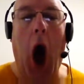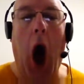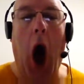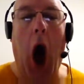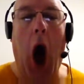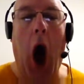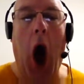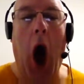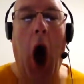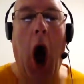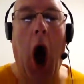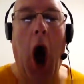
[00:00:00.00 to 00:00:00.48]

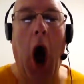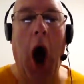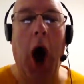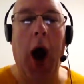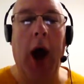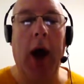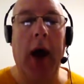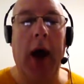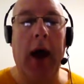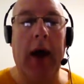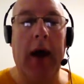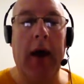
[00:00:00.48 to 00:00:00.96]

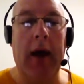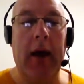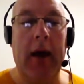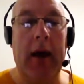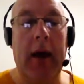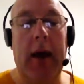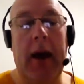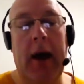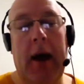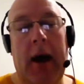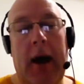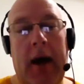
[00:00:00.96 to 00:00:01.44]
I,
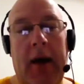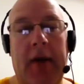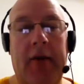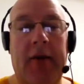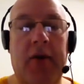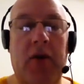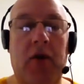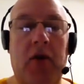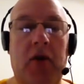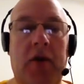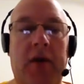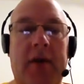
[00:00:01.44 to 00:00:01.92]
and of
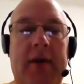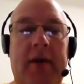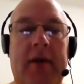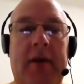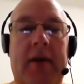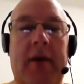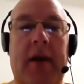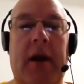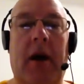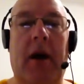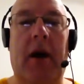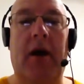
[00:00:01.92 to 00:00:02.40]
course
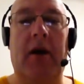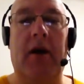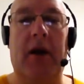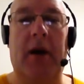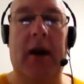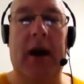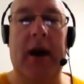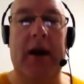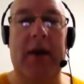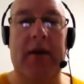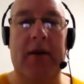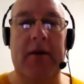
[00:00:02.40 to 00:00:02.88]
the other
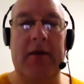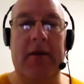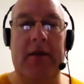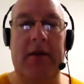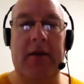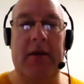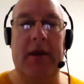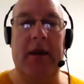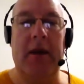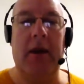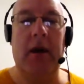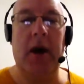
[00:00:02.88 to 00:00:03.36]
letters
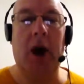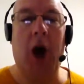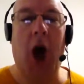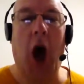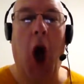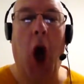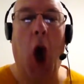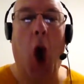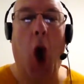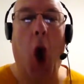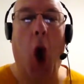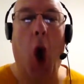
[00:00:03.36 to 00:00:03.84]
there.
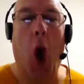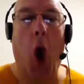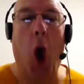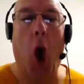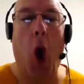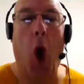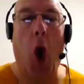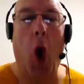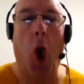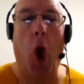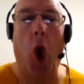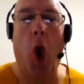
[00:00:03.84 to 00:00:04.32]

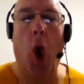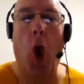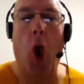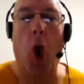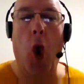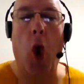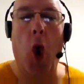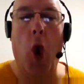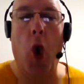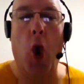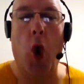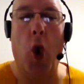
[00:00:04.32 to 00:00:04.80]

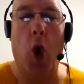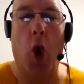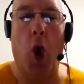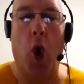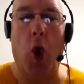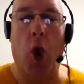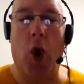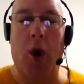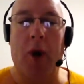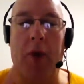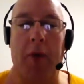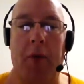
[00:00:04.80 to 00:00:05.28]
O,
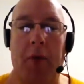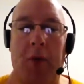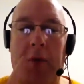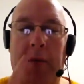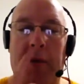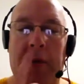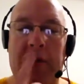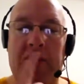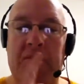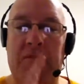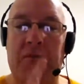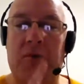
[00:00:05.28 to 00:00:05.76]

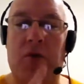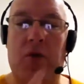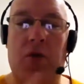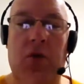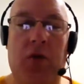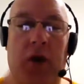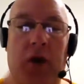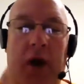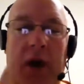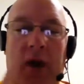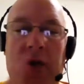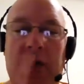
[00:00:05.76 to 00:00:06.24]
much more
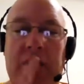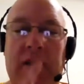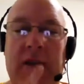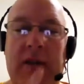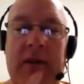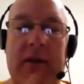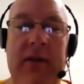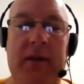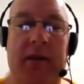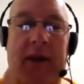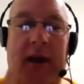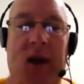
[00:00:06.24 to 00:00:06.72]
rounded
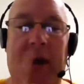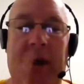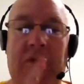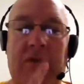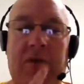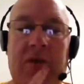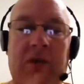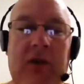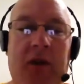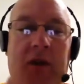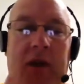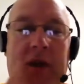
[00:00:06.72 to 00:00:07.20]

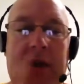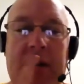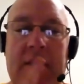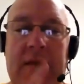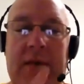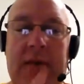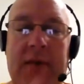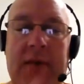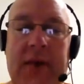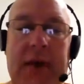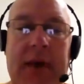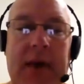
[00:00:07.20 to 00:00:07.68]
sound, you can
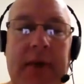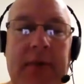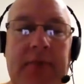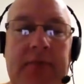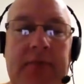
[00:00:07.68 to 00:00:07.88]
see.